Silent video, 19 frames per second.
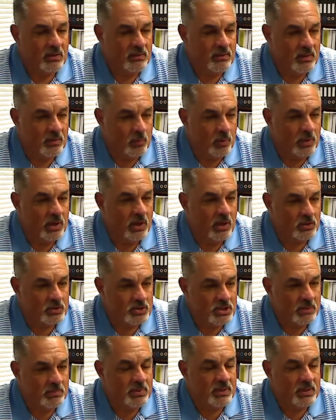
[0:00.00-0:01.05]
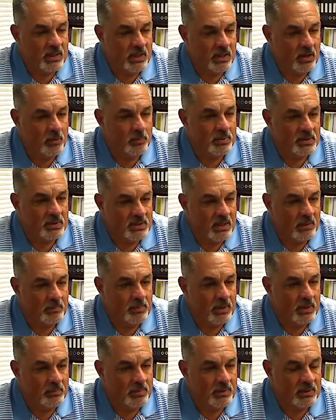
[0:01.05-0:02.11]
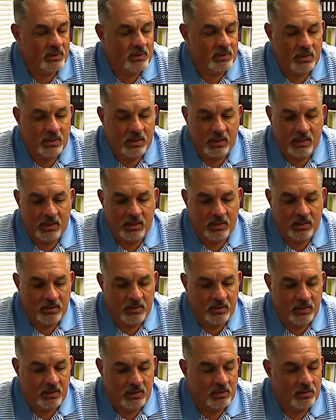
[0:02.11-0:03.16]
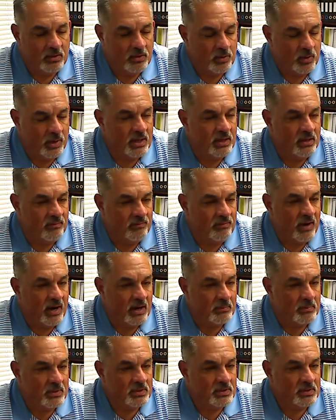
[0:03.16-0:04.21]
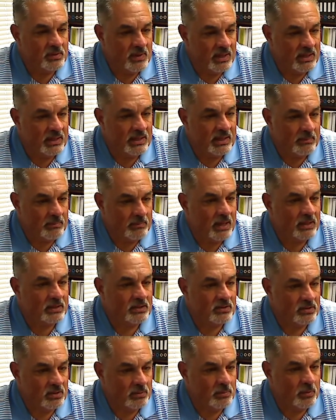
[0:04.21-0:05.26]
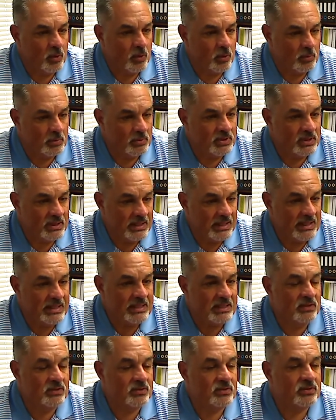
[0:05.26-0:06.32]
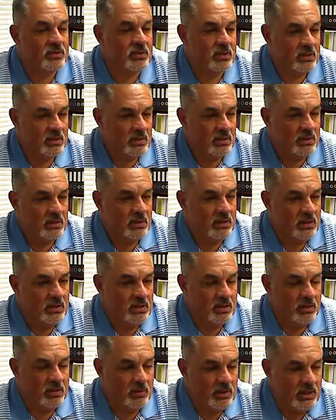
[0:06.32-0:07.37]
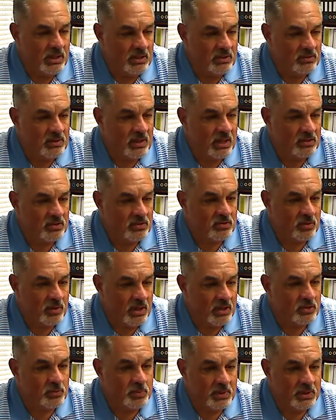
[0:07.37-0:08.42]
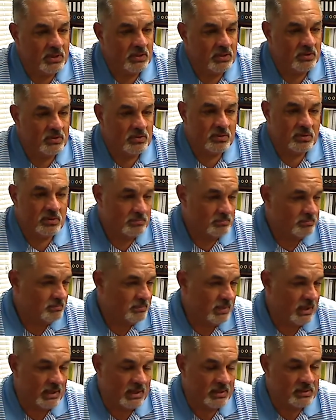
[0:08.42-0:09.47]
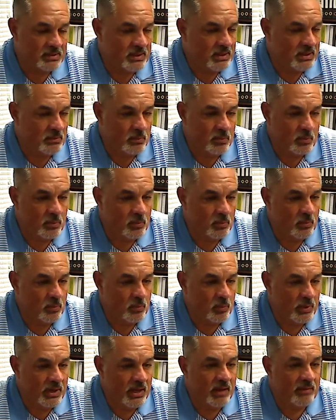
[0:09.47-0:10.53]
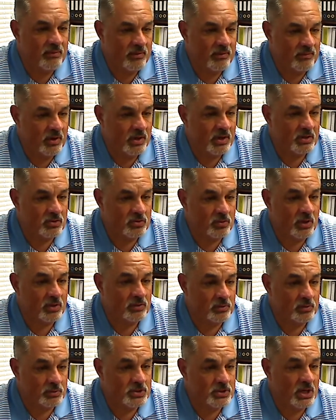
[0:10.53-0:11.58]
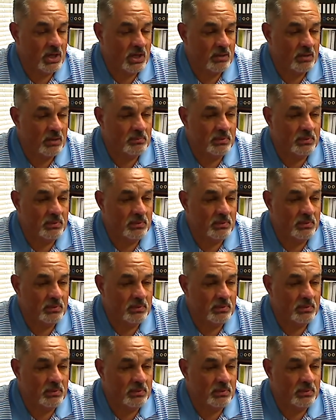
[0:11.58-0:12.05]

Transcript: then we all chip in to help and step up and, and uh, create an environment so they can get back to some normalcy and ease, you know, ease that stress because like I said, we have a very stressful job.